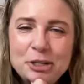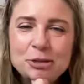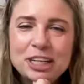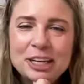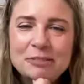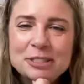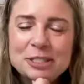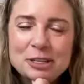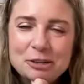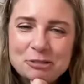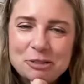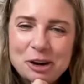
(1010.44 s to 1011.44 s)
you live
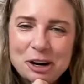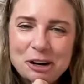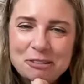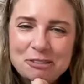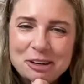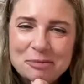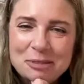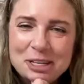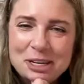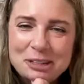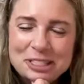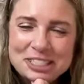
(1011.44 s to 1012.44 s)
so far from the
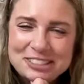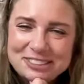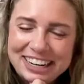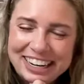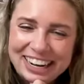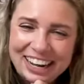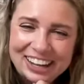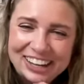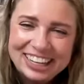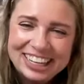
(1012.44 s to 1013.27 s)
ocean right now.